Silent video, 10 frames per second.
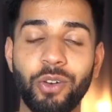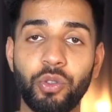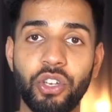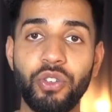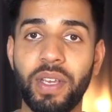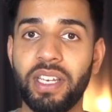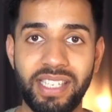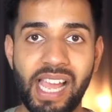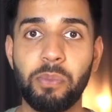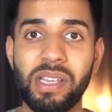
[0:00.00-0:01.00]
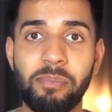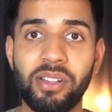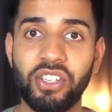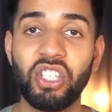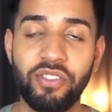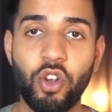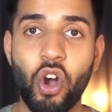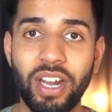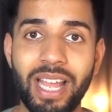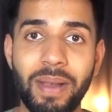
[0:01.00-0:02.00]
also you can tell people that you've
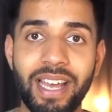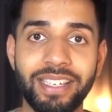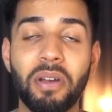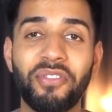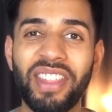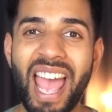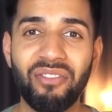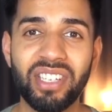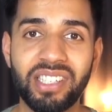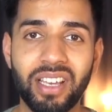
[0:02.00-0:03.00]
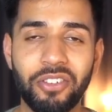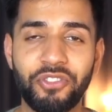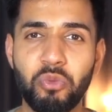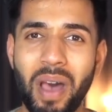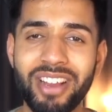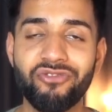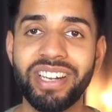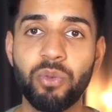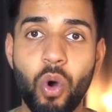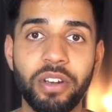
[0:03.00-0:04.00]
got an iPad. But for the heavy stuff, you might
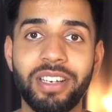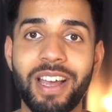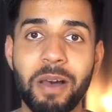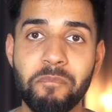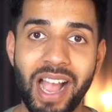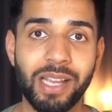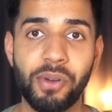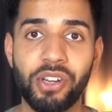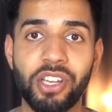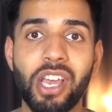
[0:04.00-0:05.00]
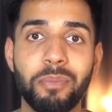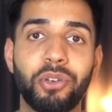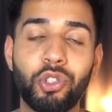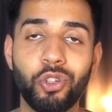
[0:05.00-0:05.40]
really want a MacBook, because